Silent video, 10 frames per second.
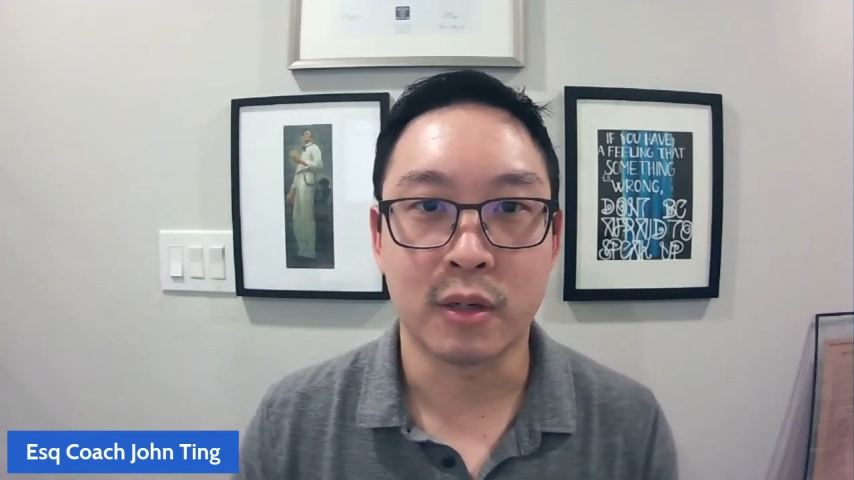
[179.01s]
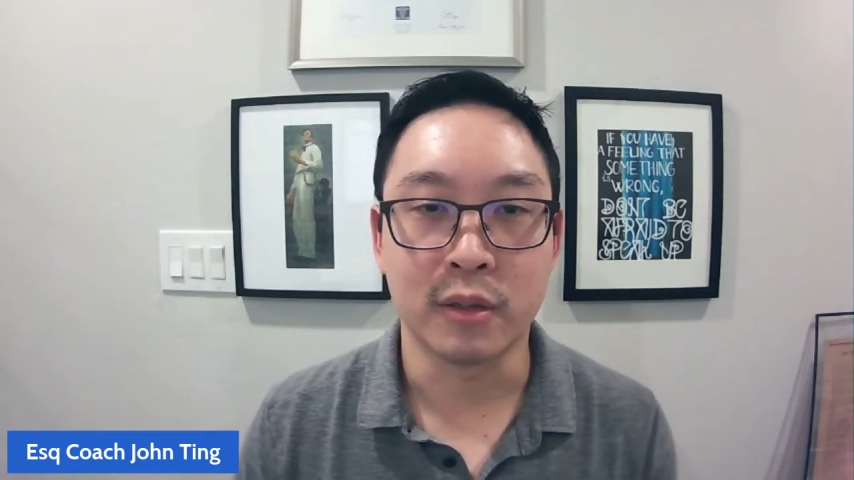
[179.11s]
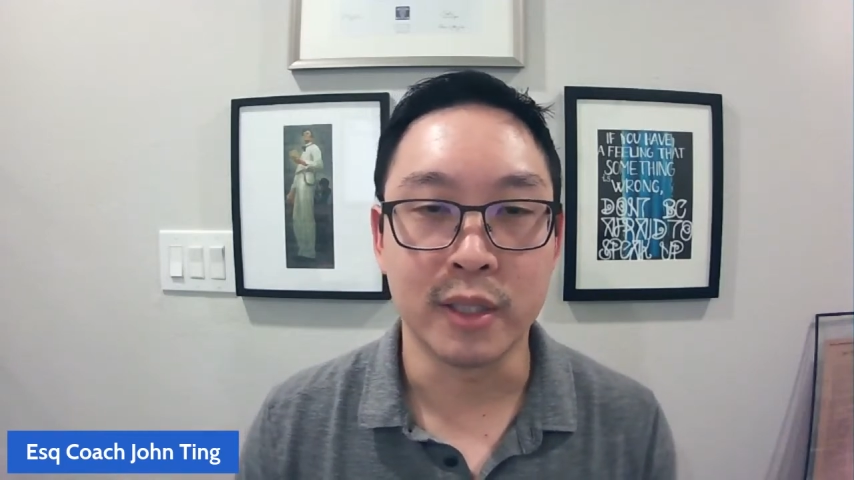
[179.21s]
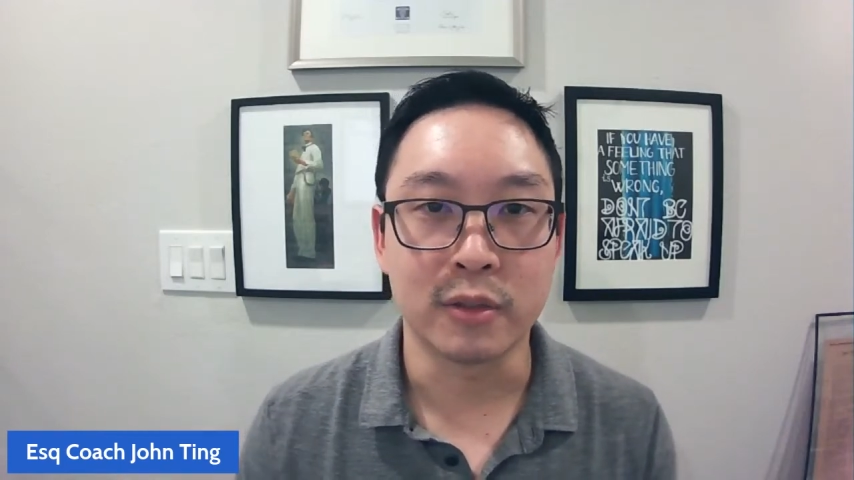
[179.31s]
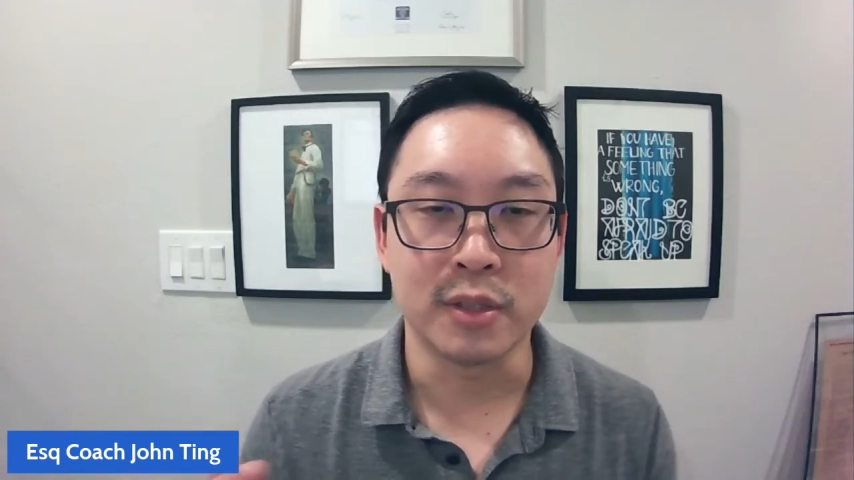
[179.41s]
our
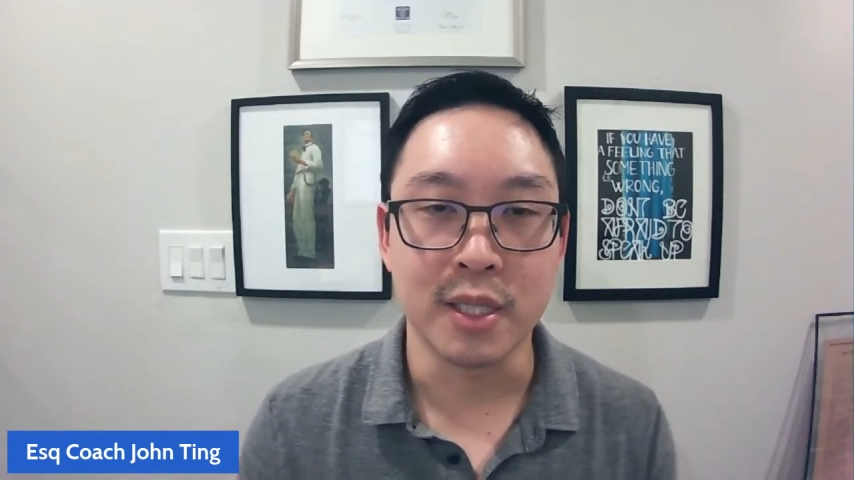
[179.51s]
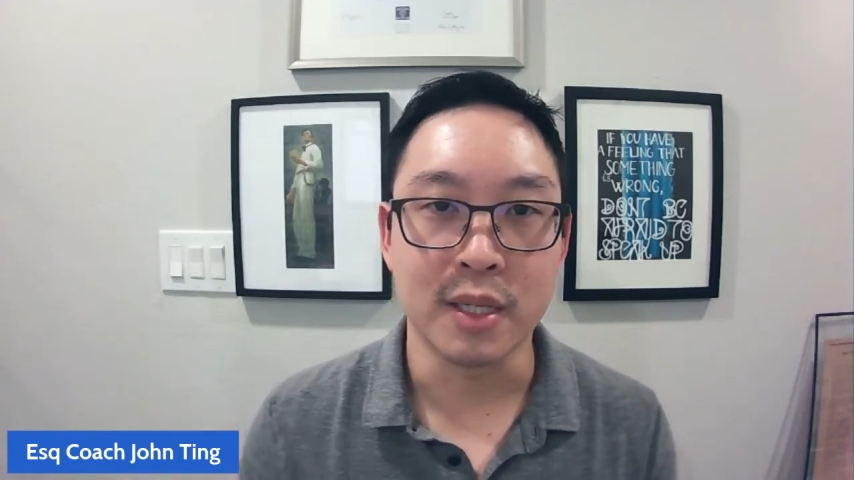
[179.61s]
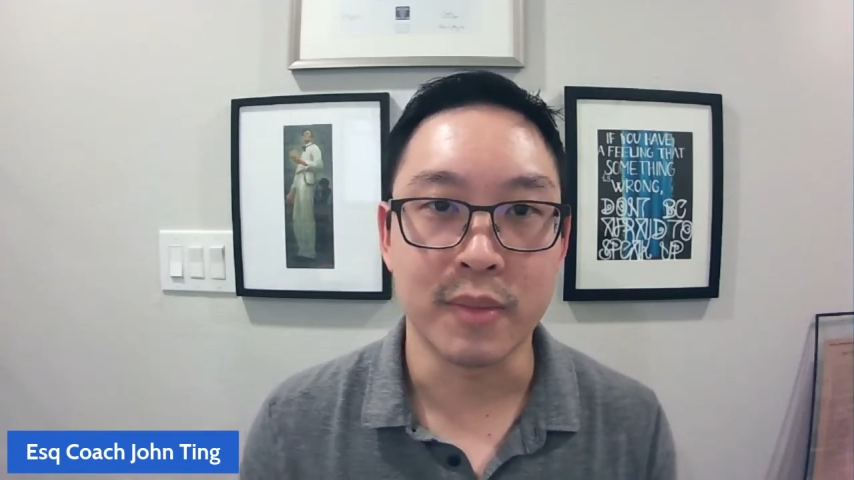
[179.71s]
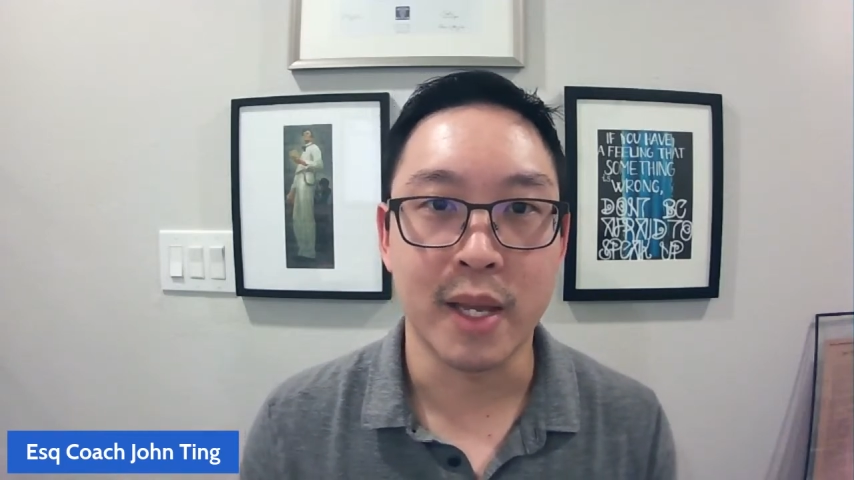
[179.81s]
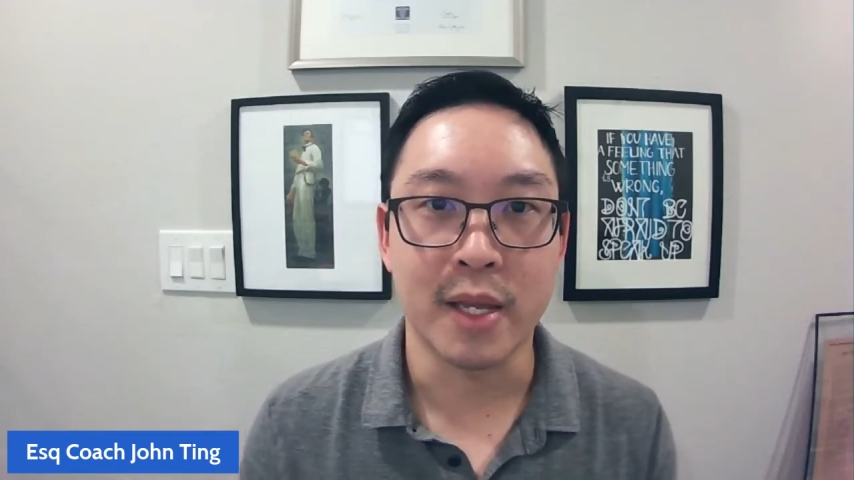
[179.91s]
legal
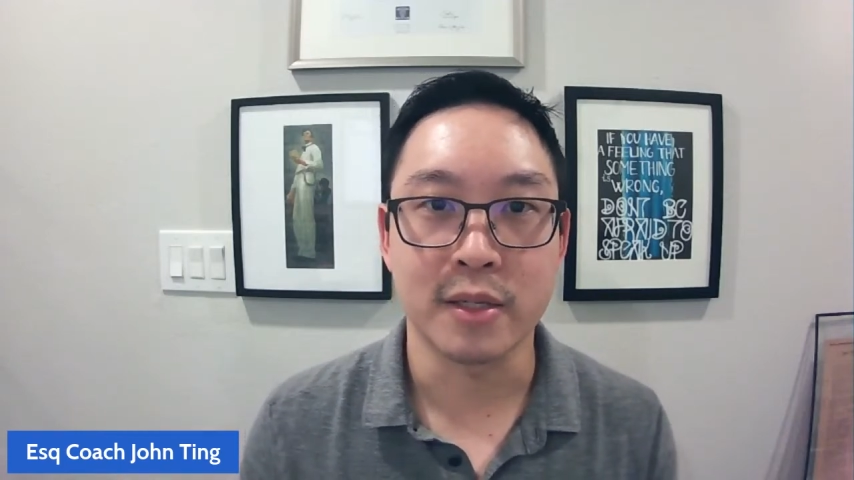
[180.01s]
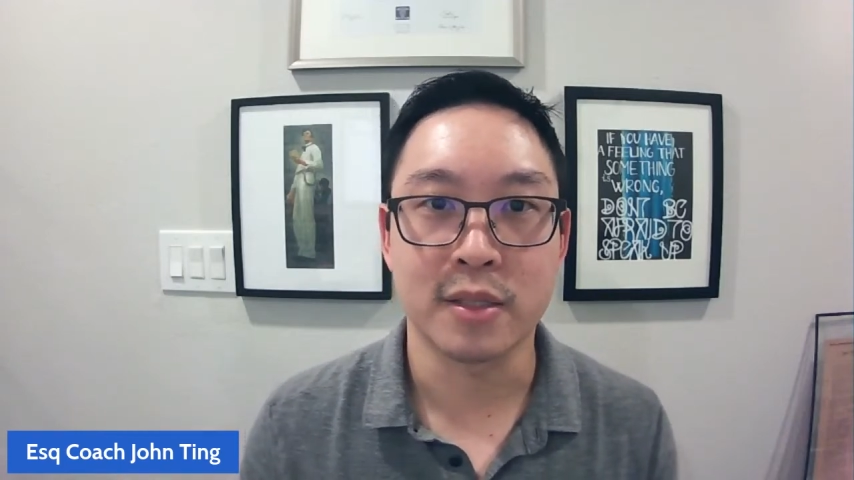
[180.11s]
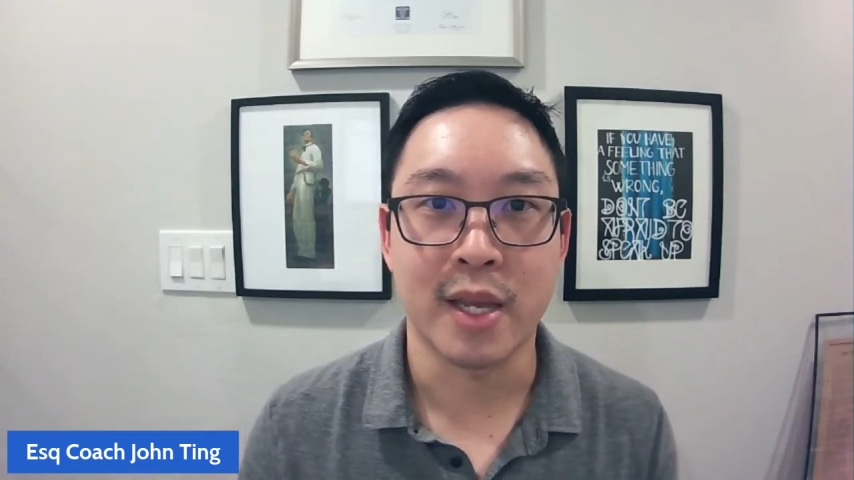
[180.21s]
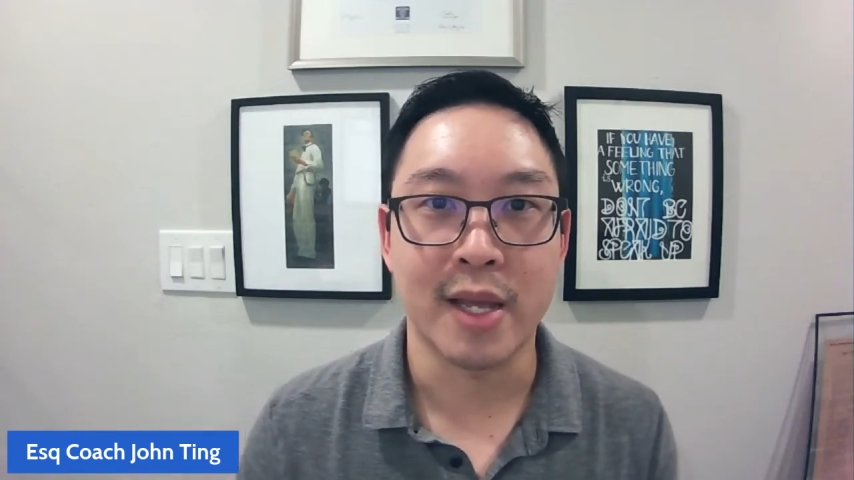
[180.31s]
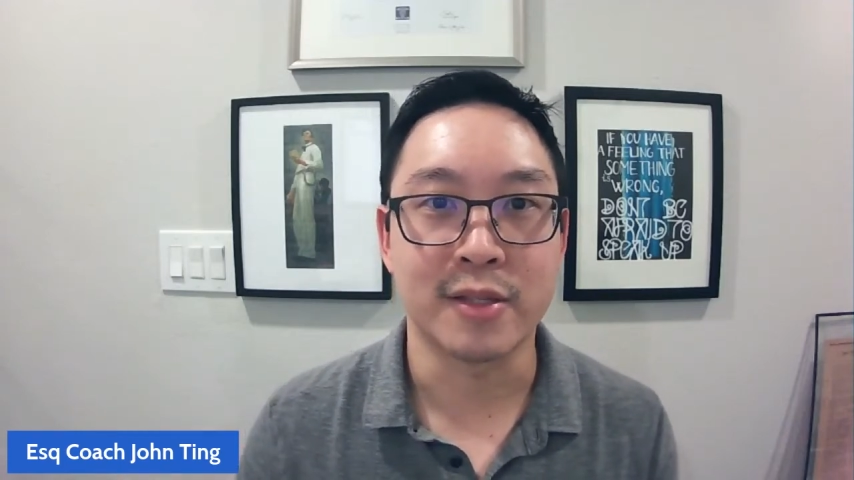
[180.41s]
team
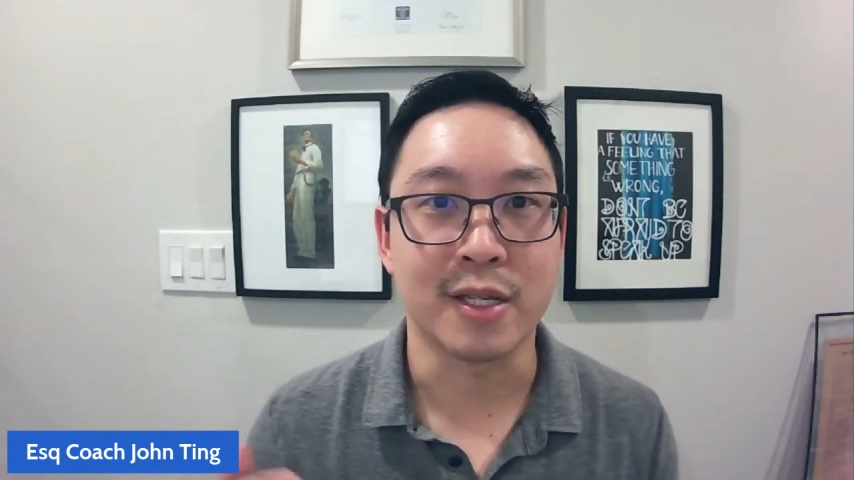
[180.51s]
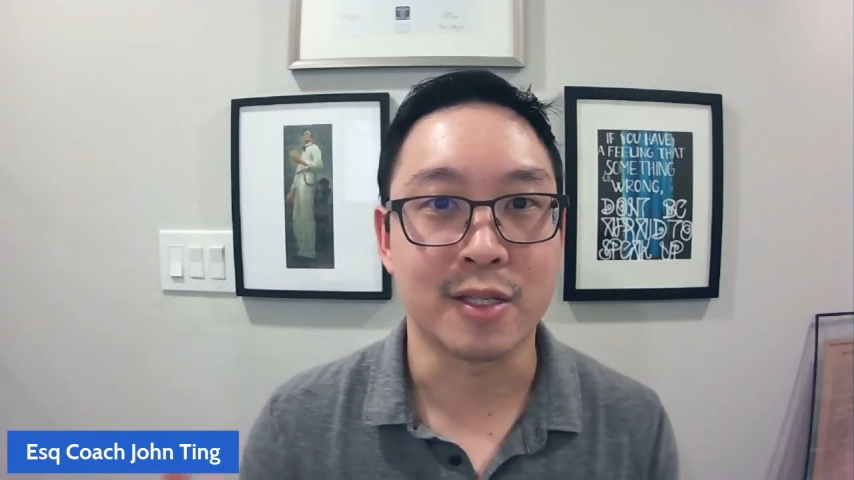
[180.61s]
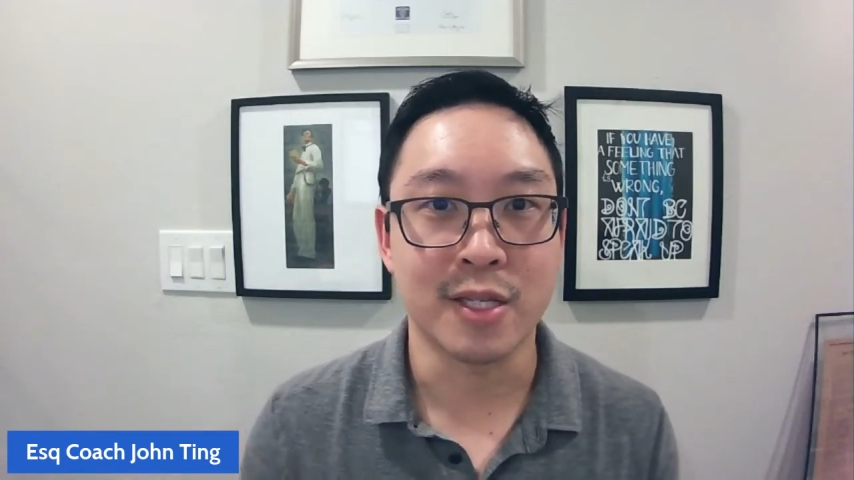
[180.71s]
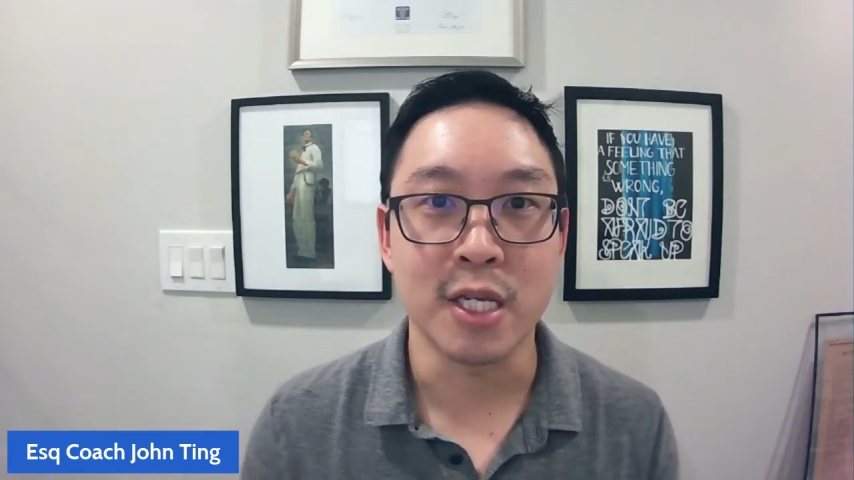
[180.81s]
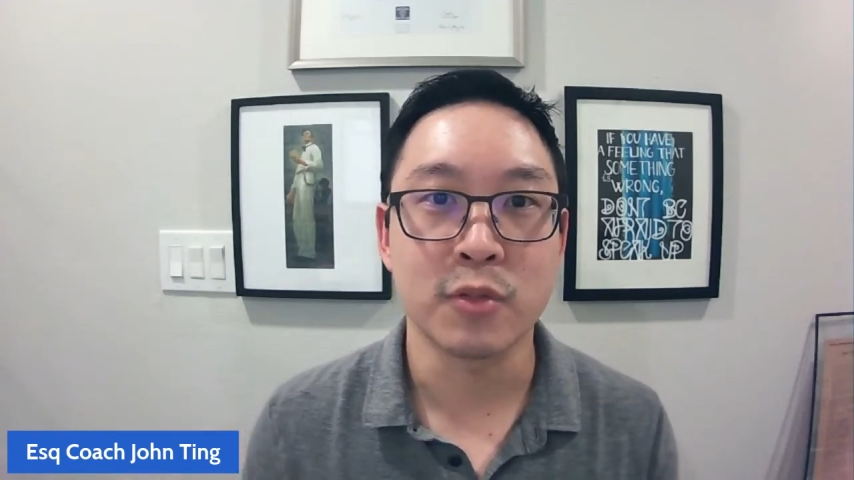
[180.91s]
has had
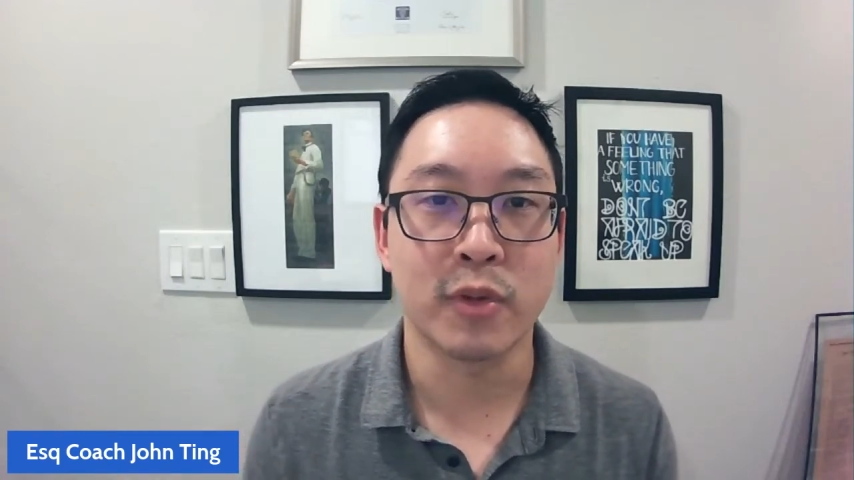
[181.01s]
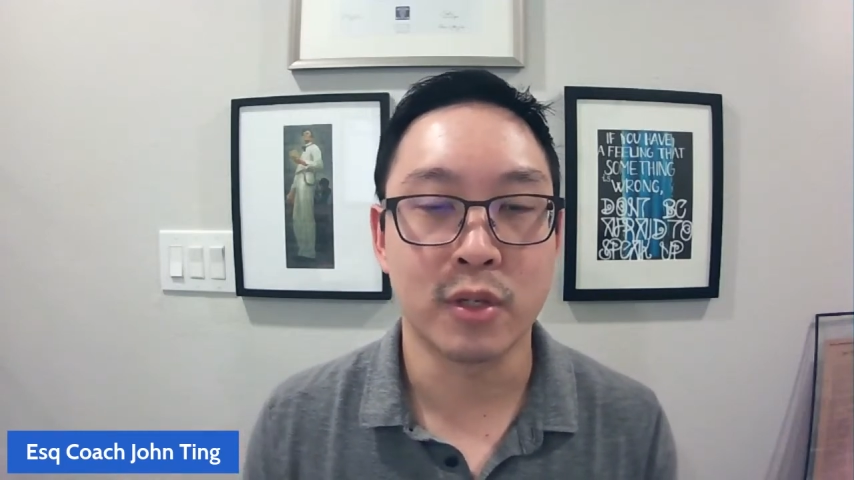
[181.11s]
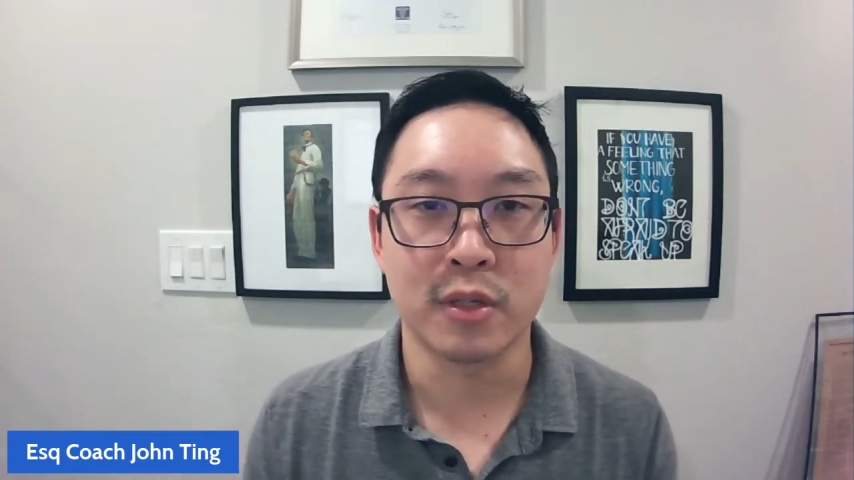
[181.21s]
success with your